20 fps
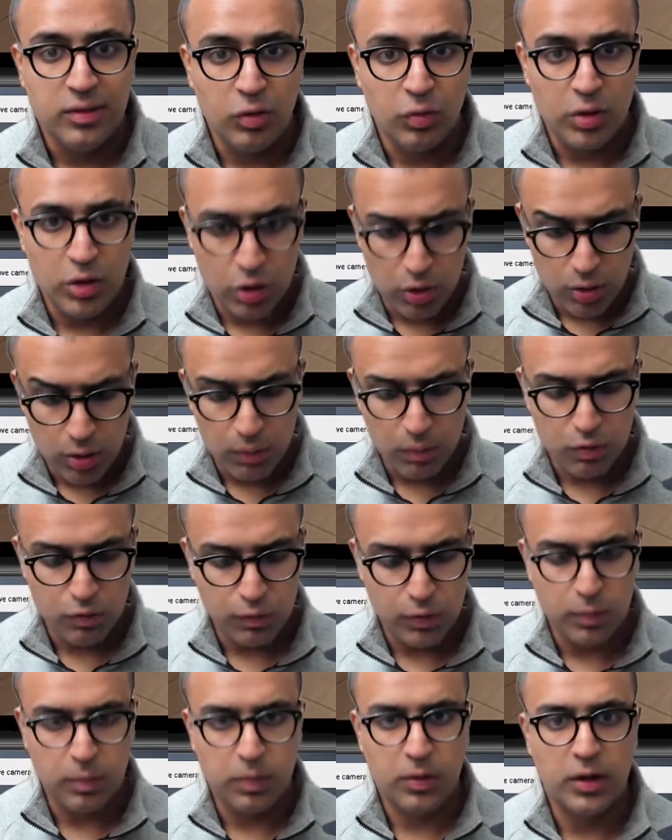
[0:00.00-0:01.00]
the return image
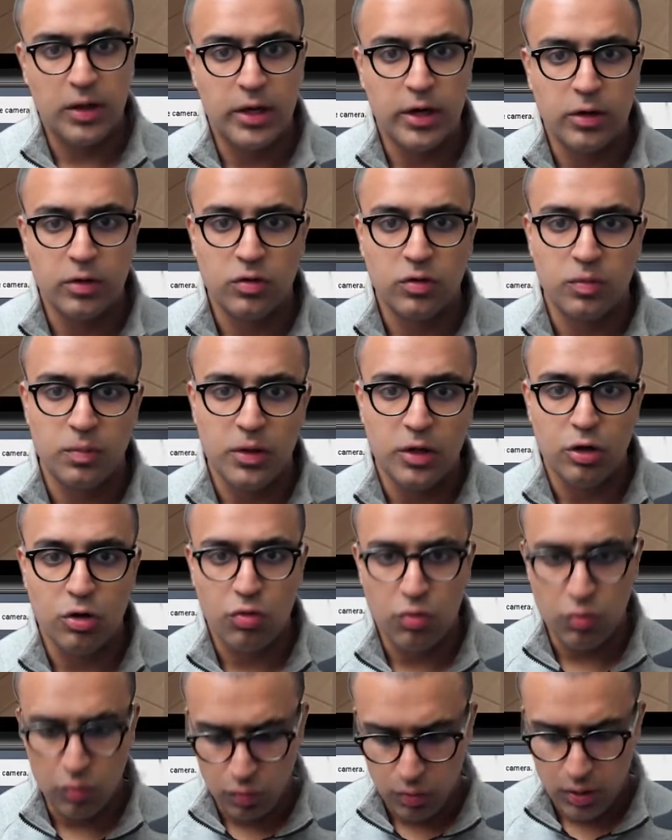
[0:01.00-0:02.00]
property here to be
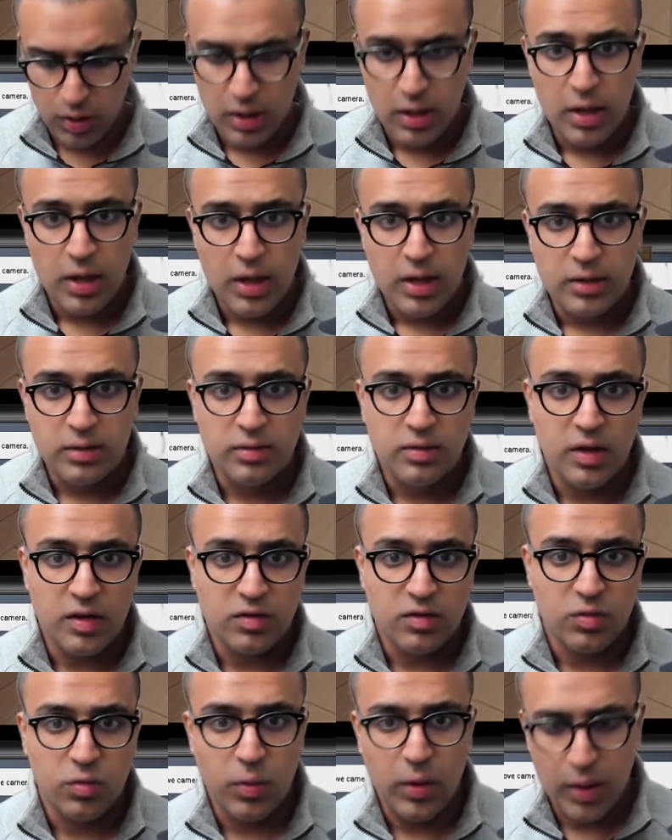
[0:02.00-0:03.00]
true.
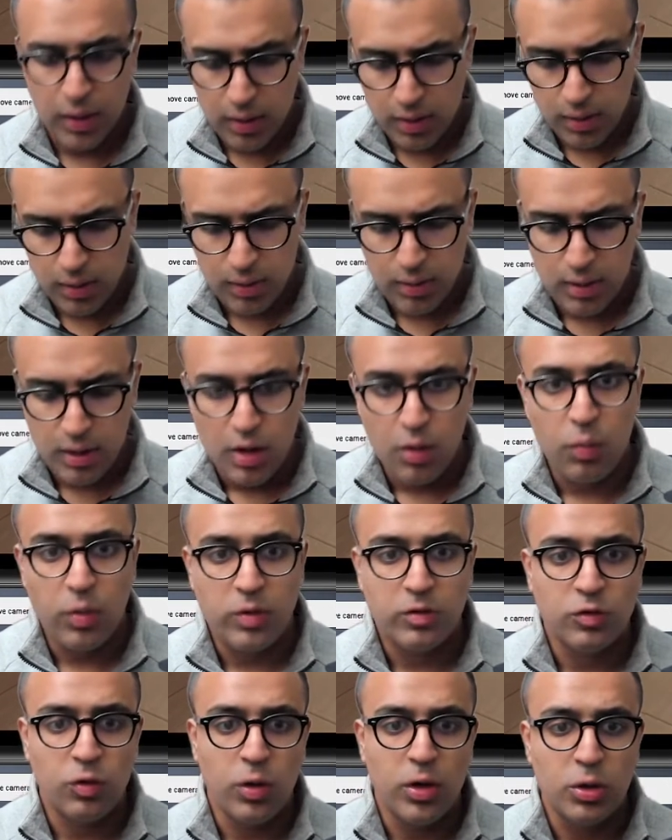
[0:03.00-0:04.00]
This way,
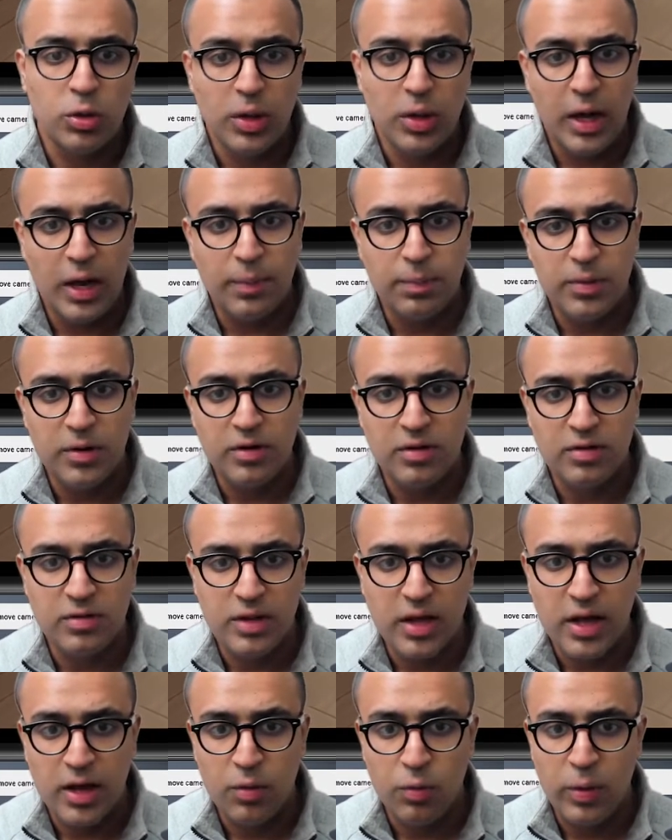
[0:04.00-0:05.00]
what's going to happen is
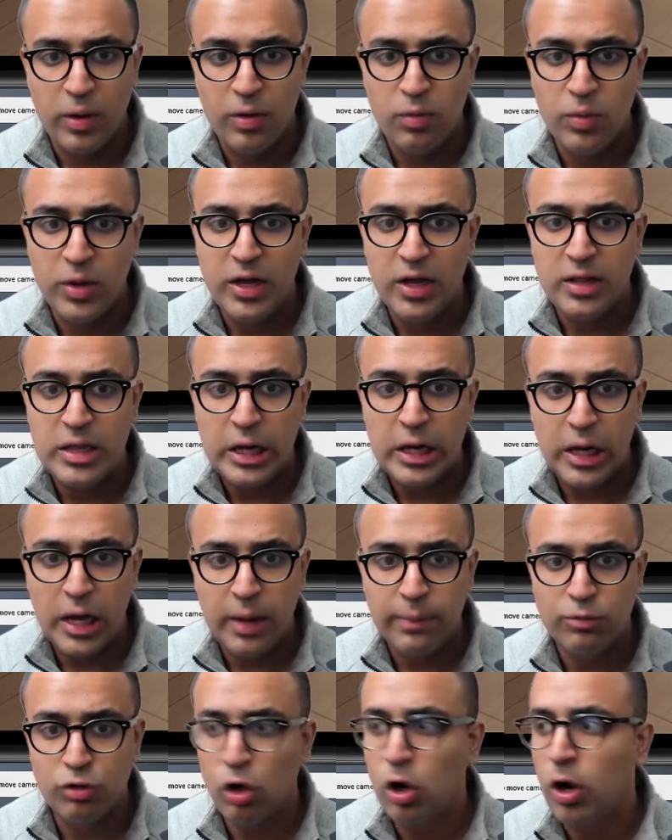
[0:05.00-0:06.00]
that when we get the
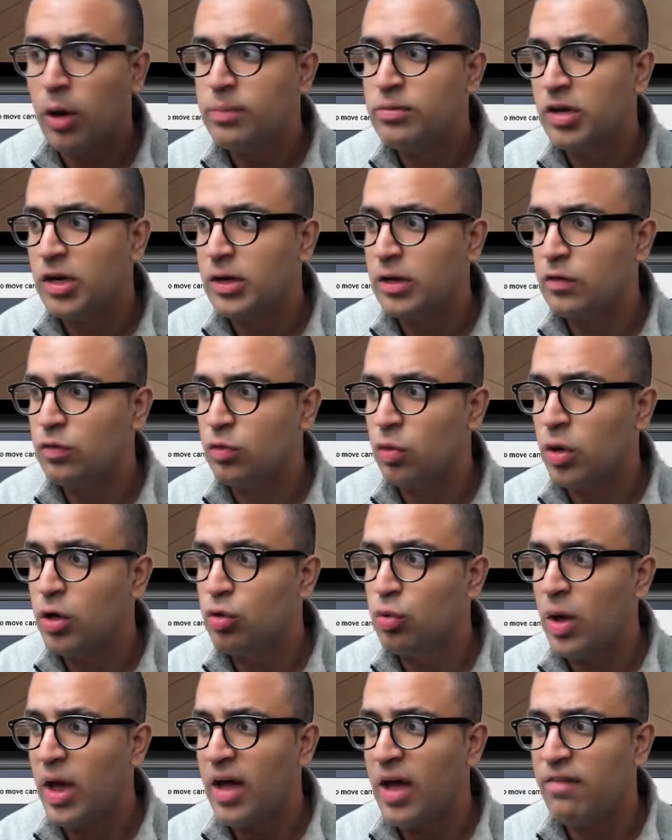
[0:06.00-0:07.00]
capture object, it's going
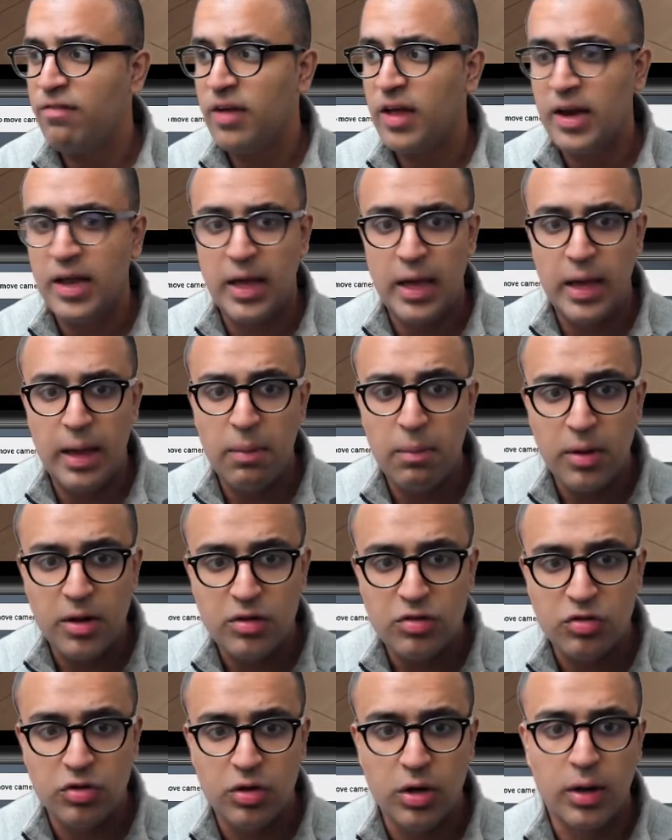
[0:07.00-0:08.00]
to have an
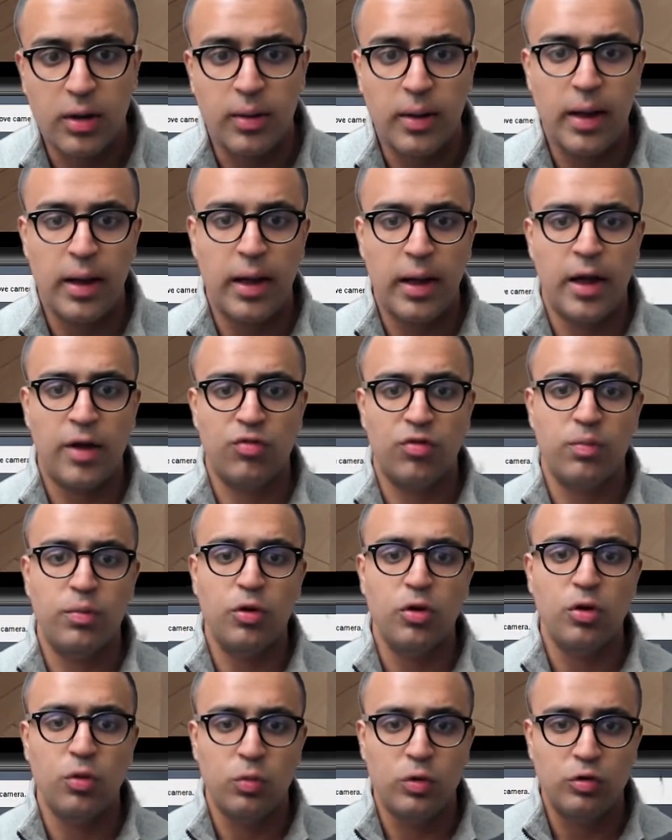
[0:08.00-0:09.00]
image
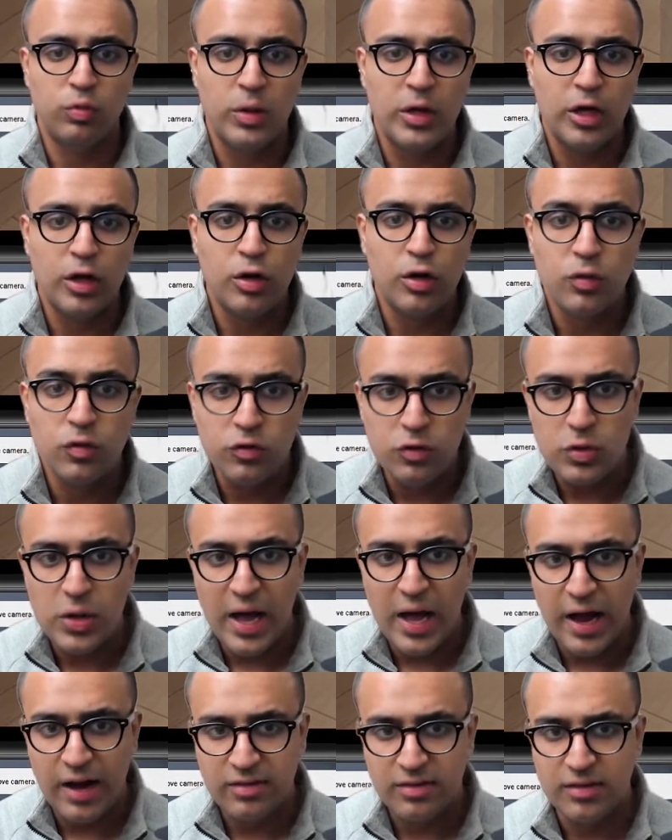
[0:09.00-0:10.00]
attribute which we can use to
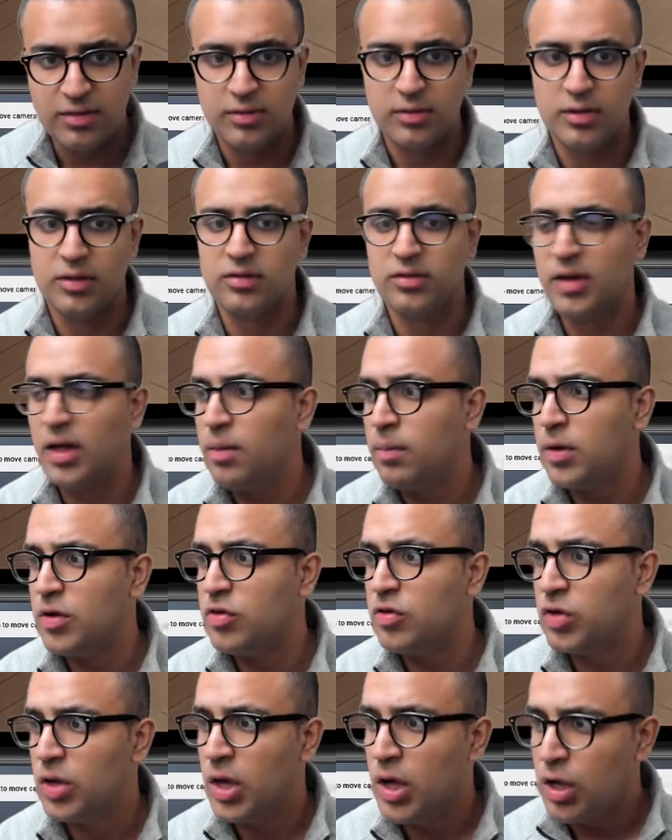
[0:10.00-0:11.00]
access this
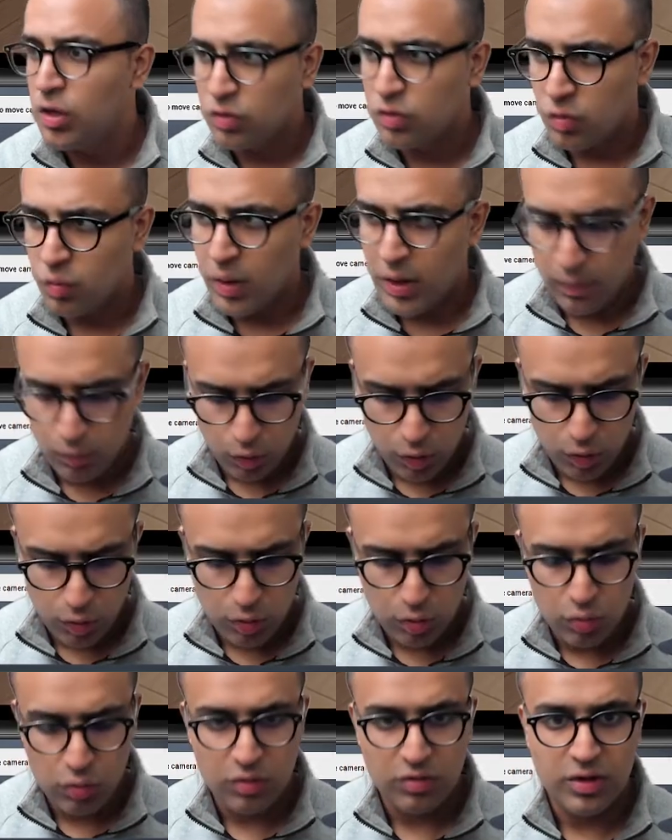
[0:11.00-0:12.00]
image. So what I'm going
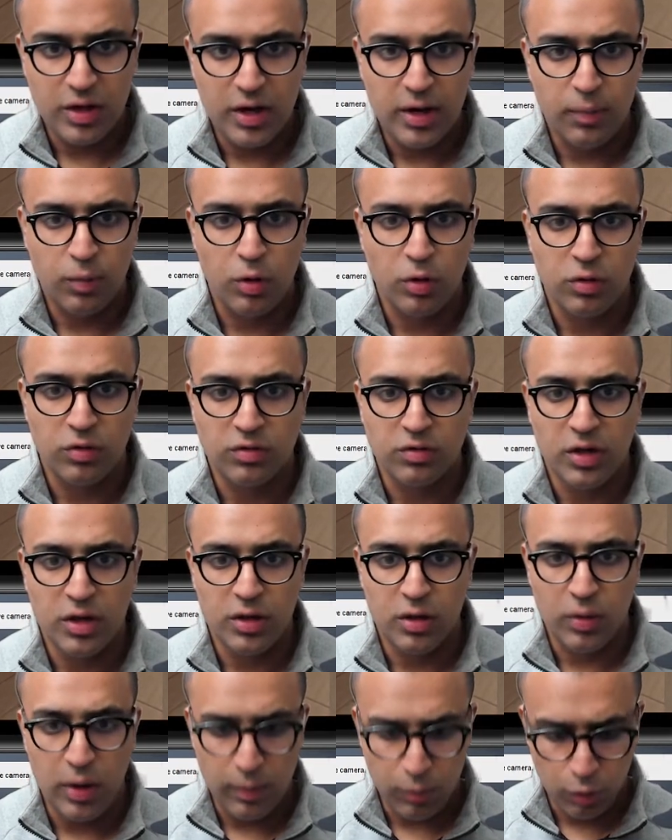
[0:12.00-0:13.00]
to do is that I'm going to say
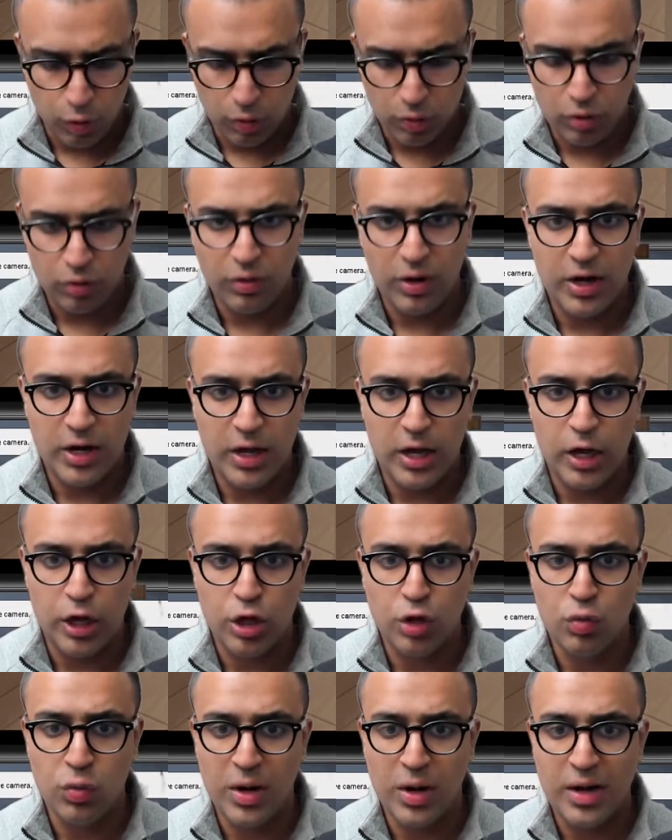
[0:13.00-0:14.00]
that I'm going to create a
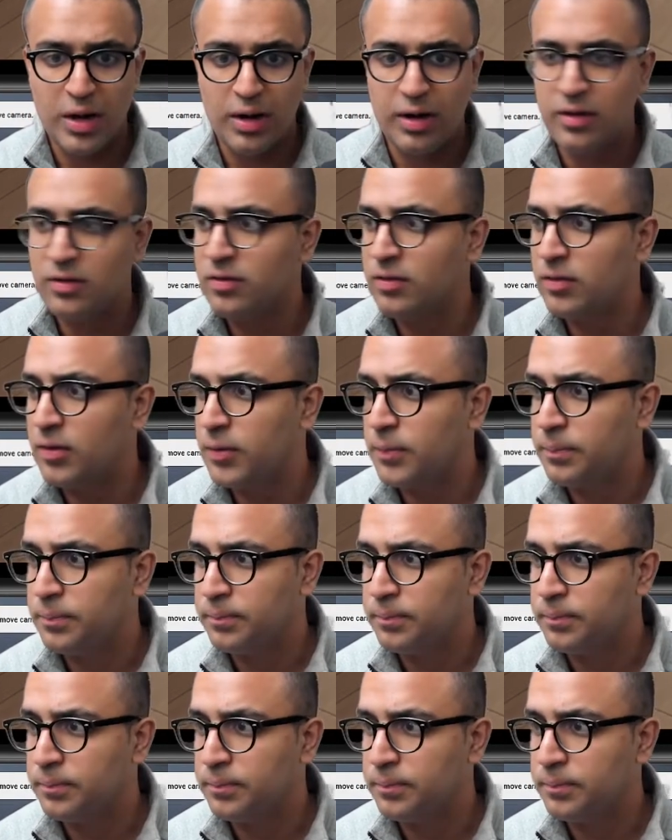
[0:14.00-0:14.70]
uint list,